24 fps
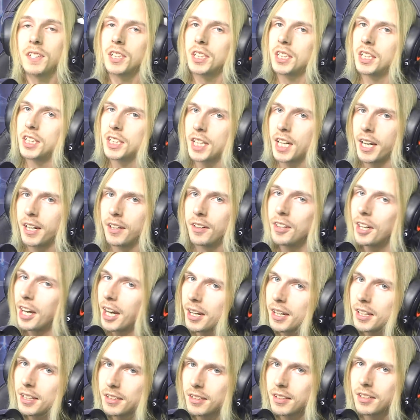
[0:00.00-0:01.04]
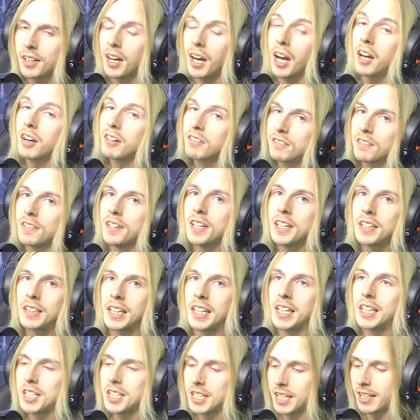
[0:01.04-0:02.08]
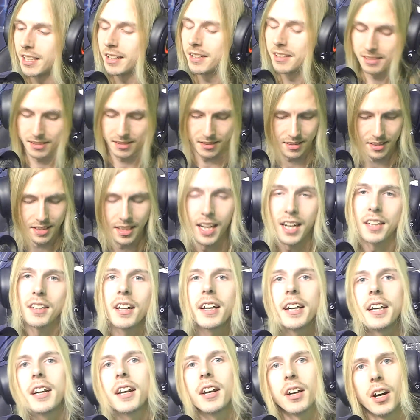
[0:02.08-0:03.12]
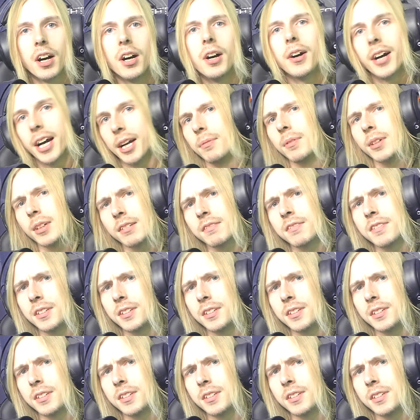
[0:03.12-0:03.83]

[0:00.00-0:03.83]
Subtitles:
designer, not a freelance, not like, oh, I work for